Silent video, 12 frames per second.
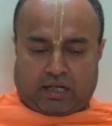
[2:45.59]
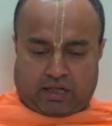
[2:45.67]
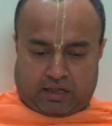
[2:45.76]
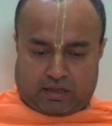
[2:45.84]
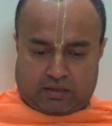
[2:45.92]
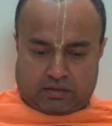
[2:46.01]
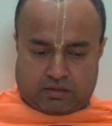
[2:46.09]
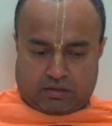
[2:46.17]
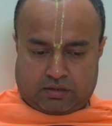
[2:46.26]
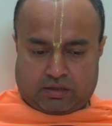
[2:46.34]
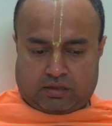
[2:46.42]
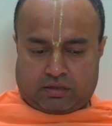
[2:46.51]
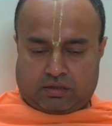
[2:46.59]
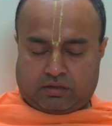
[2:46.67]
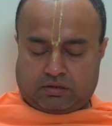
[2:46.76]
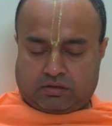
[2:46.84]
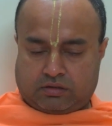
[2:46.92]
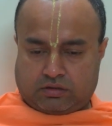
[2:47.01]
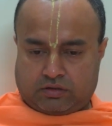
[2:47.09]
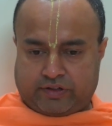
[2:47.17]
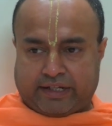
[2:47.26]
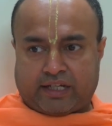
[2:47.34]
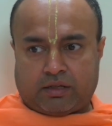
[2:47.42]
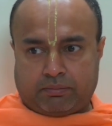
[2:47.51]
and
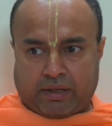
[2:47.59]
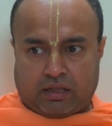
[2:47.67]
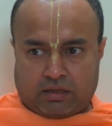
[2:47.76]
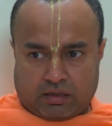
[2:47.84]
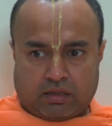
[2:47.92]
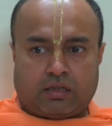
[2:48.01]
ringing bell.